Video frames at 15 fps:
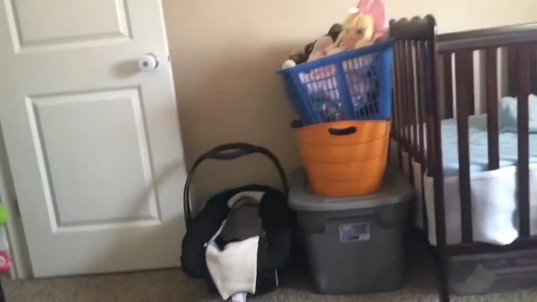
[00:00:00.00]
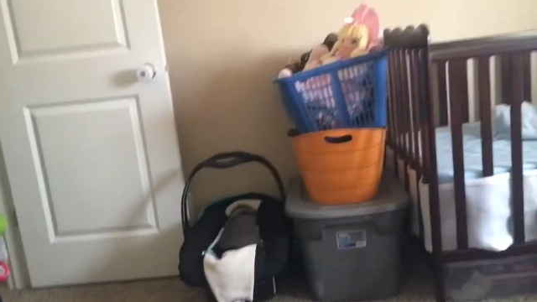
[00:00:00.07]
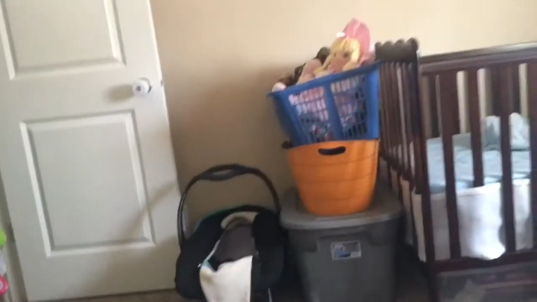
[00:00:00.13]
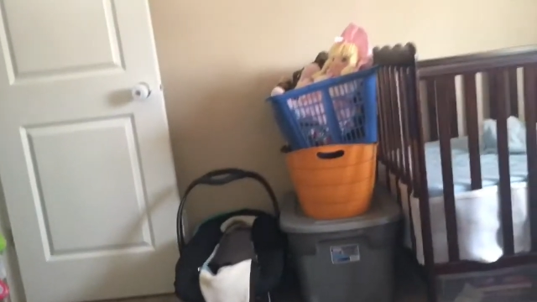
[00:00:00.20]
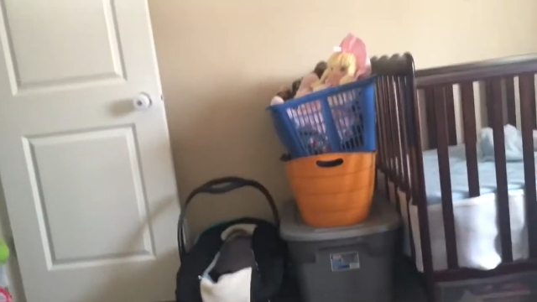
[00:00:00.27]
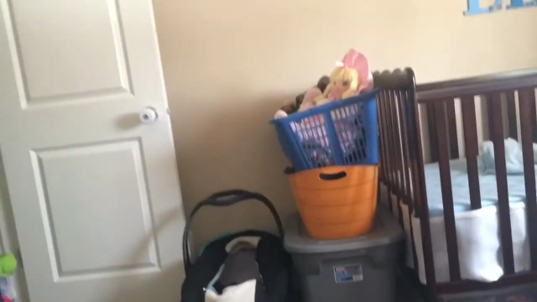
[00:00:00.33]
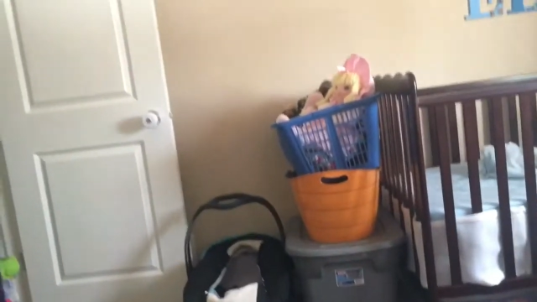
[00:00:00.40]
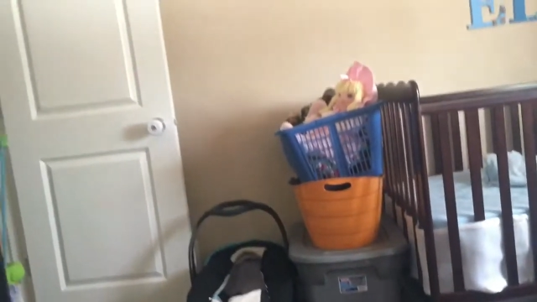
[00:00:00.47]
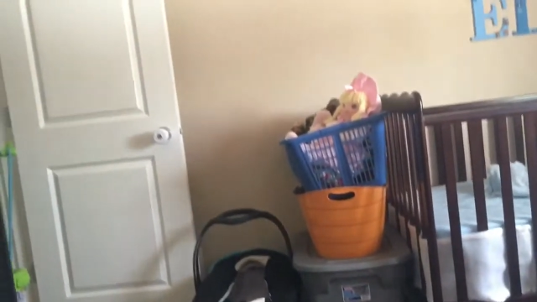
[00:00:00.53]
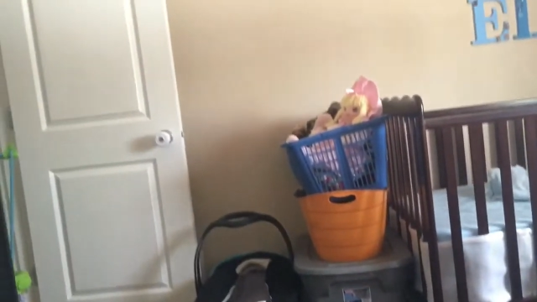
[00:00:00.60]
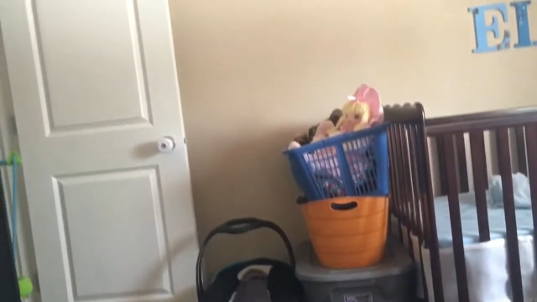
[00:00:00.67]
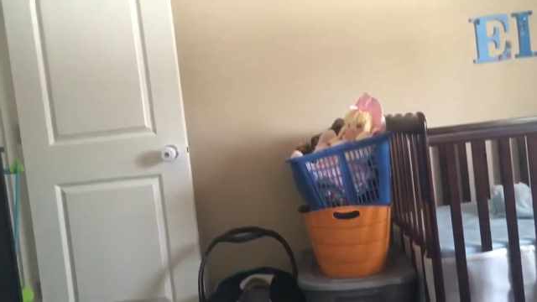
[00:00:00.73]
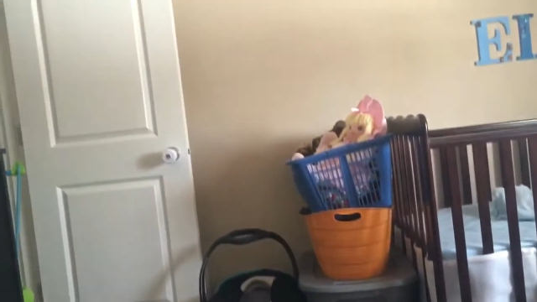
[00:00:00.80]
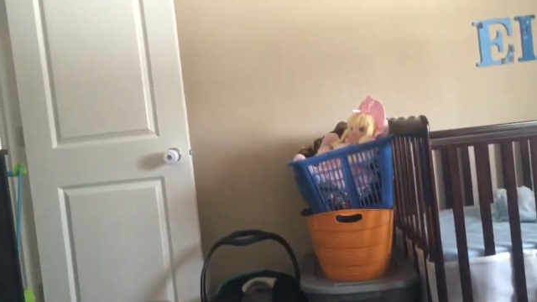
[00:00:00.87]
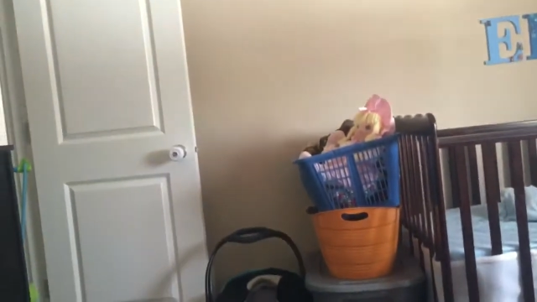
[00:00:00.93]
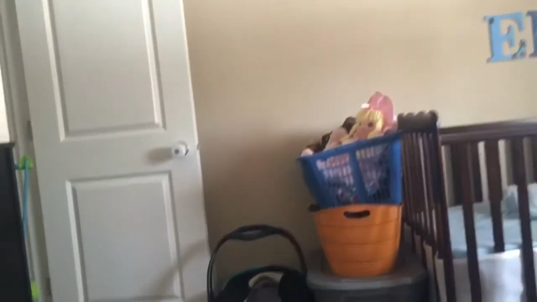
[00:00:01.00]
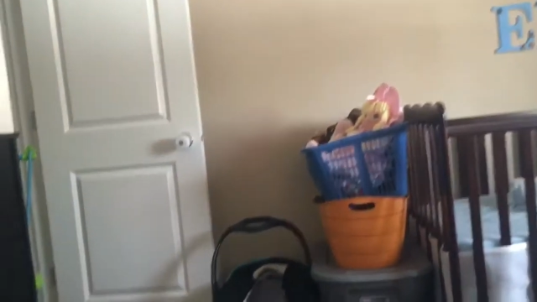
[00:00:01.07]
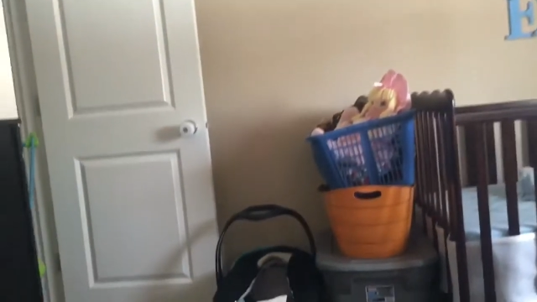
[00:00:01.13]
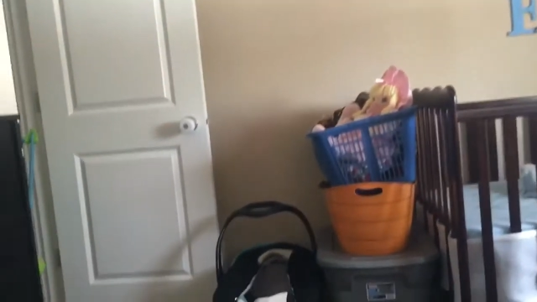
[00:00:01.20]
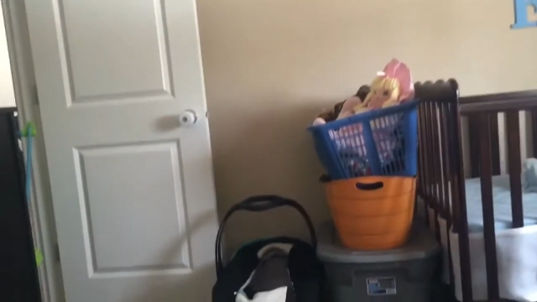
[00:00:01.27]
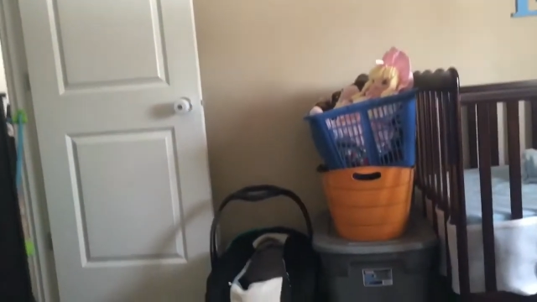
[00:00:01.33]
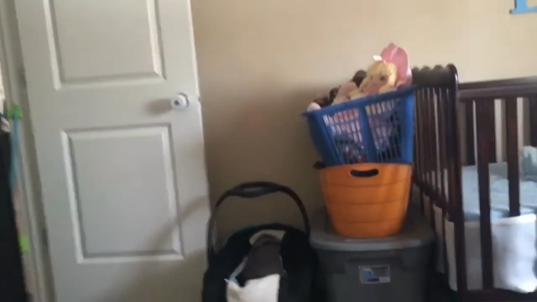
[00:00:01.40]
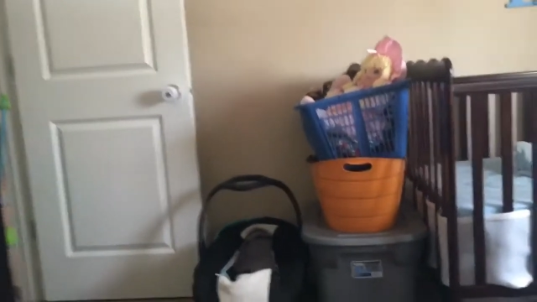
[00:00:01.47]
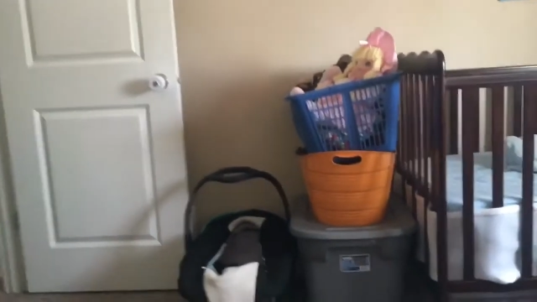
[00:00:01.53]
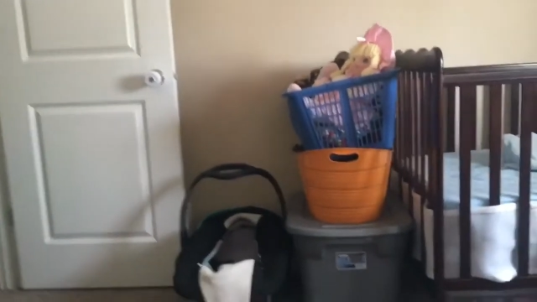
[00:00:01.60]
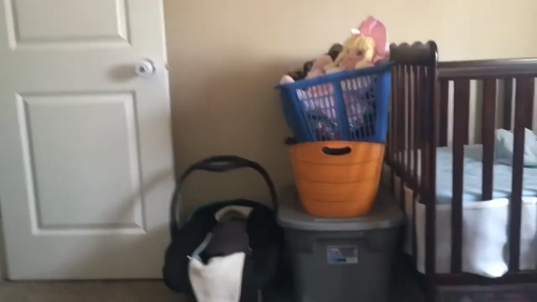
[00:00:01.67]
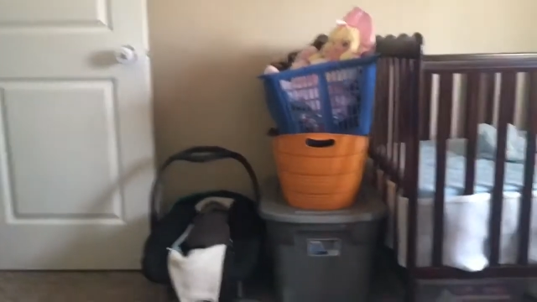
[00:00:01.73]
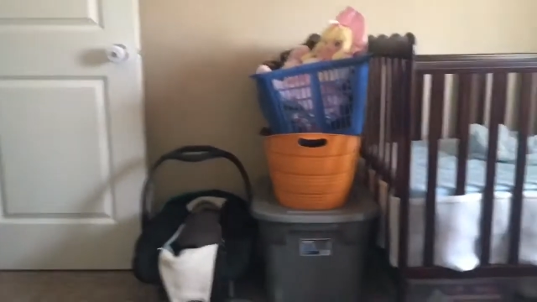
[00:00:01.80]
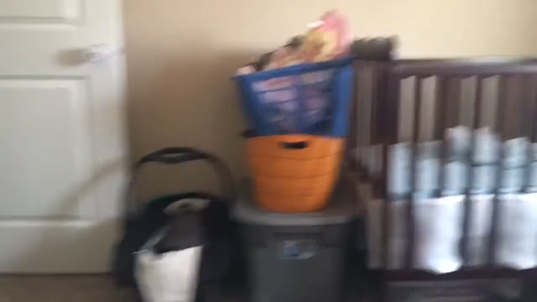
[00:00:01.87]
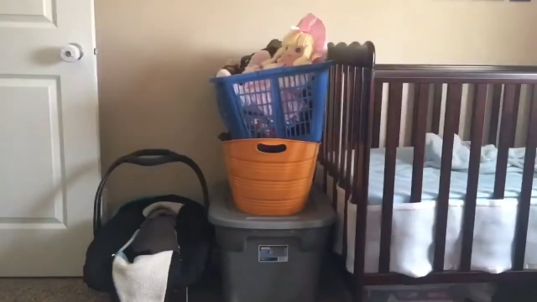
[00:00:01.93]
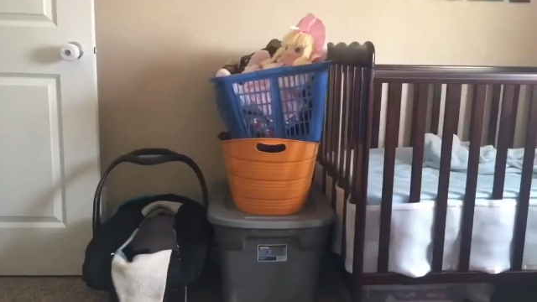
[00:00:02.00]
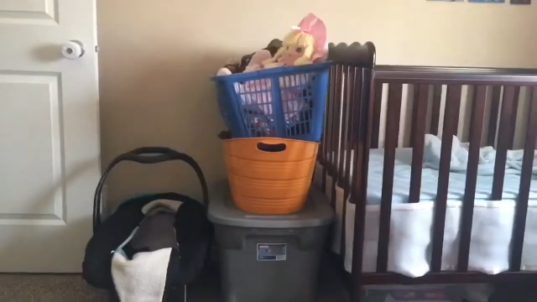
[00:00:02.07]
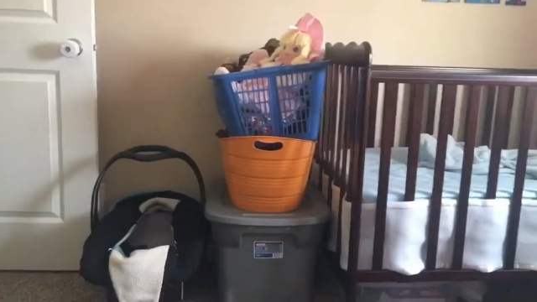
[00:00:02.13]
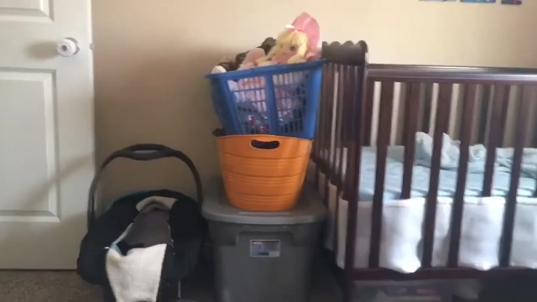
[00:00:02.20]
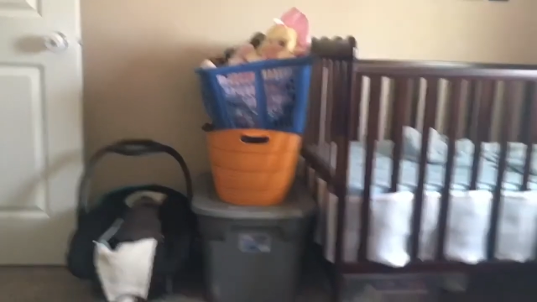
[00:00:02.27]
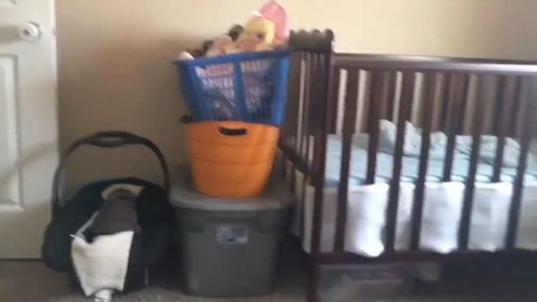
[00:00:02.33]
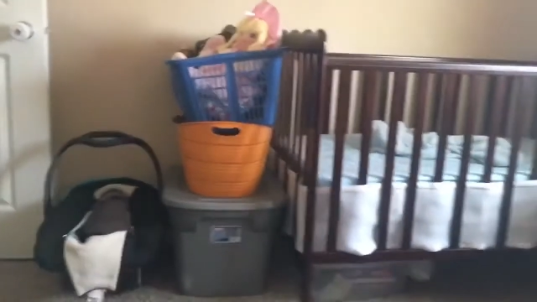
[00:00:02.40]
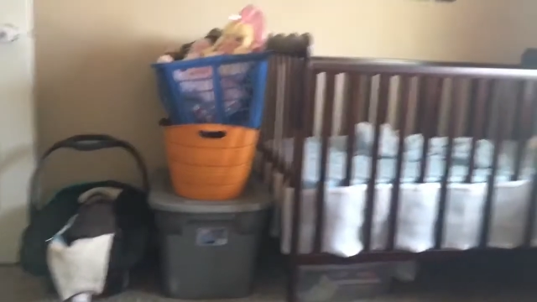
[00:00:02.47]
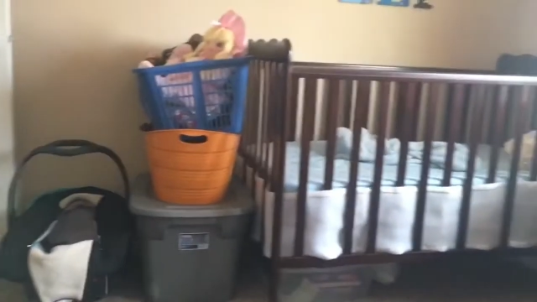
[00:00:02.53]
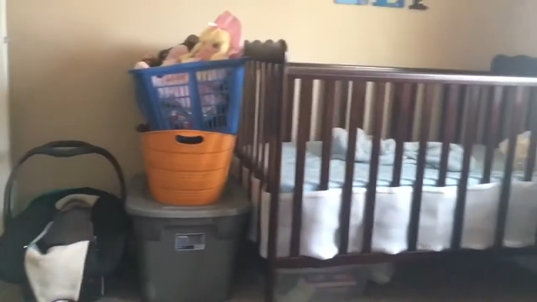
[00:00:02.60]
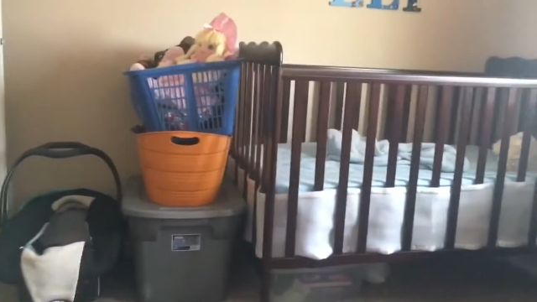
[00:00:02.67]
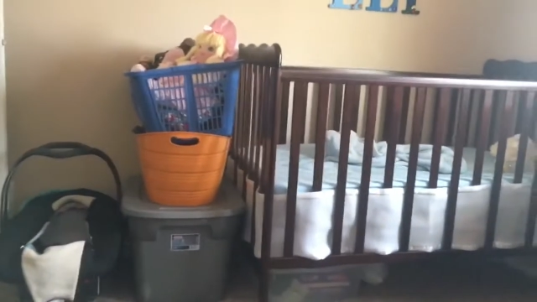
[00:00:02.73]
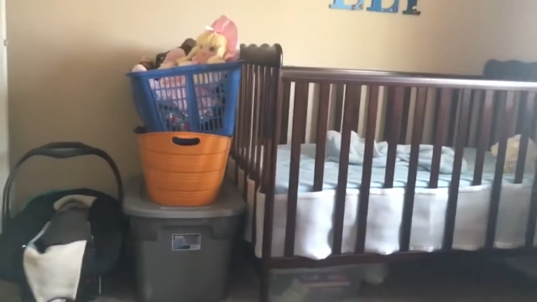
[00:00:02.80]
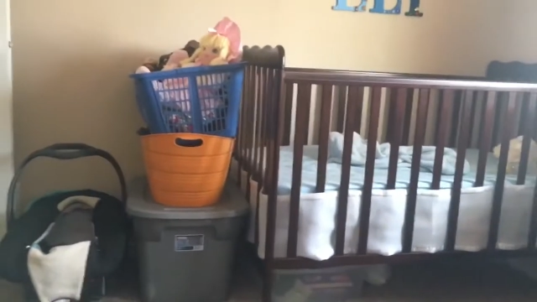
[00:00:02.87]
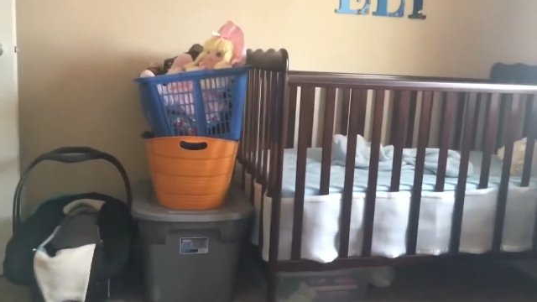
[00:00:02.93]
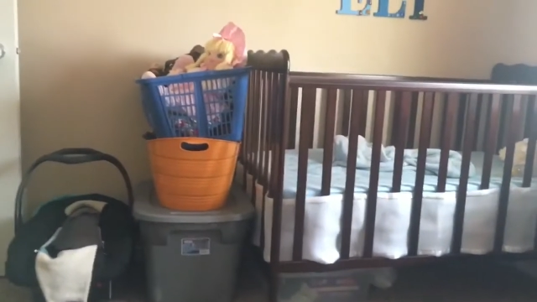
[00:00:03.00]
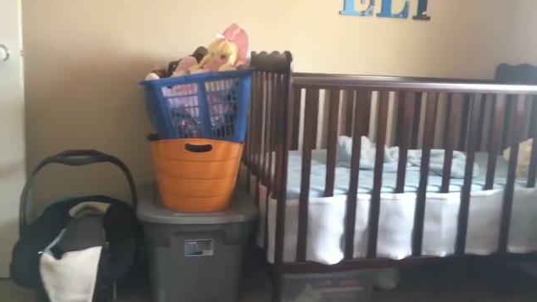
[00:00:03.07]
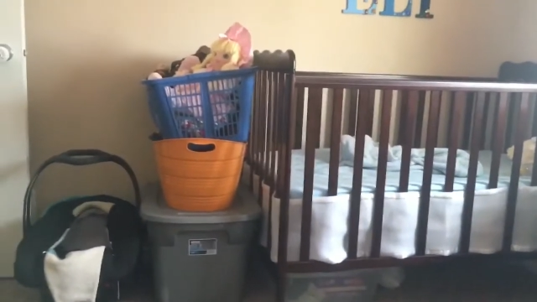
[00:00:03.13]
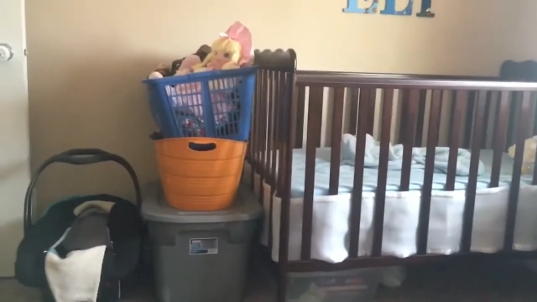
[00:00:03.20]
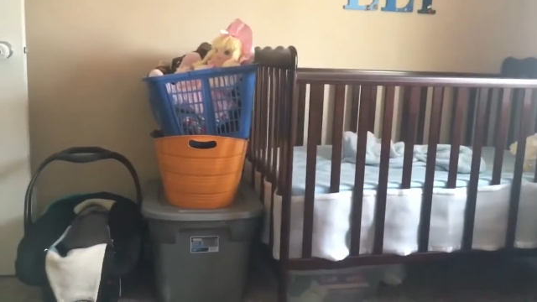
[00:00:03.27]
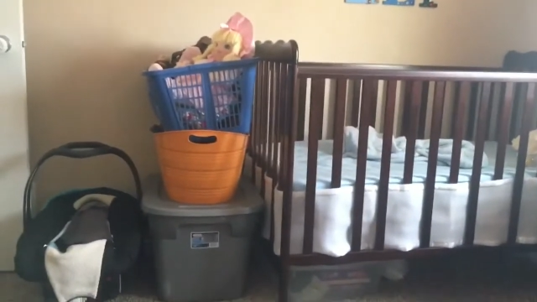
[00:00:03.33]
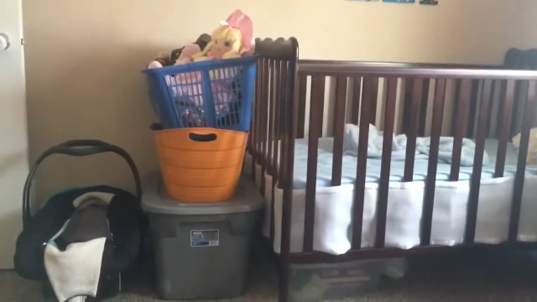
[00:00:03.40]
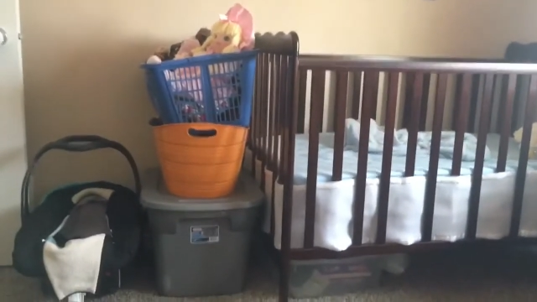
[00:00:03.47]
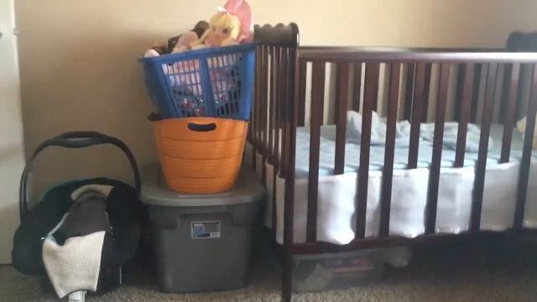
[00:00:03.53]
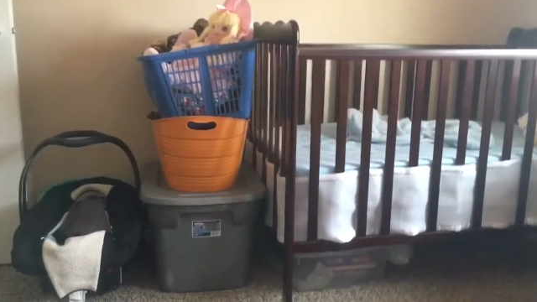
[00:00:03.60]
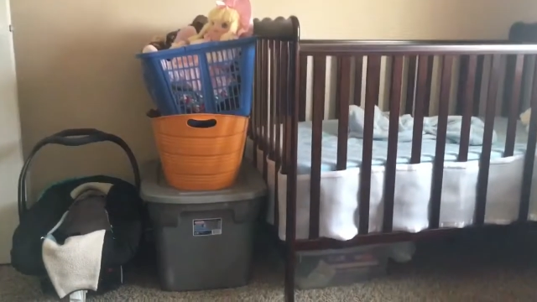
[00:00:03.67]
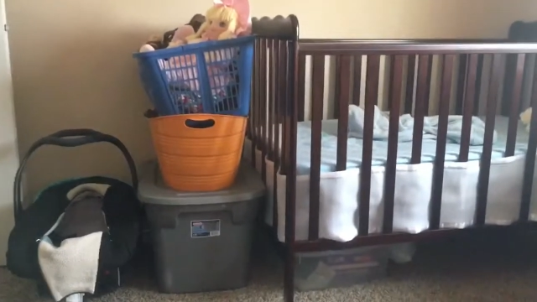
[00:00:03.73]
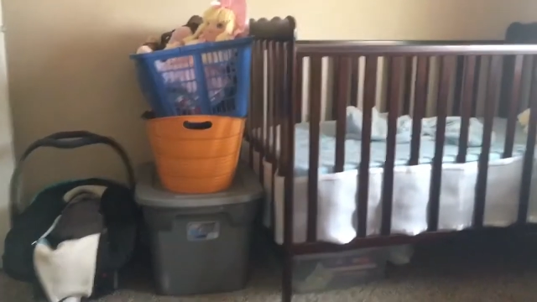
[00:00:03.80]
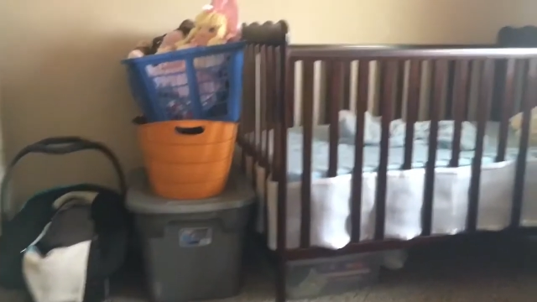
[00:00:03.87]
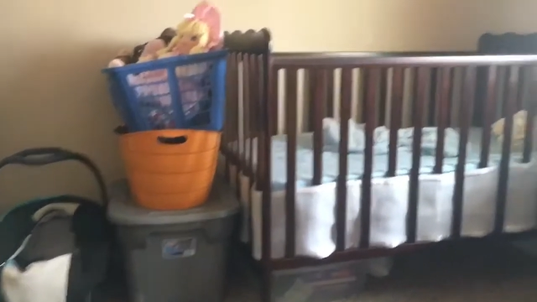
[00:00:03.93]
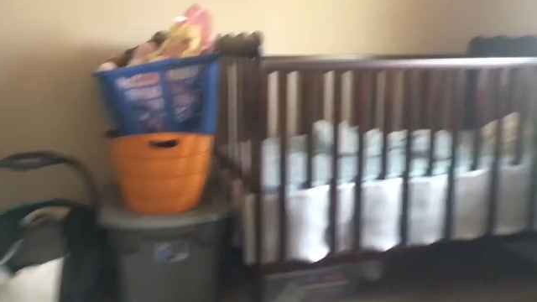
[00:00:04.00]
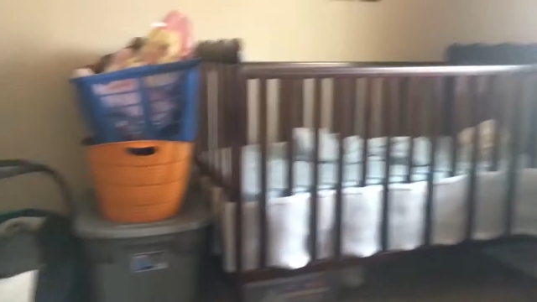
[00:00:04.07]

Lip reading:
Nobody's mouth can be seen.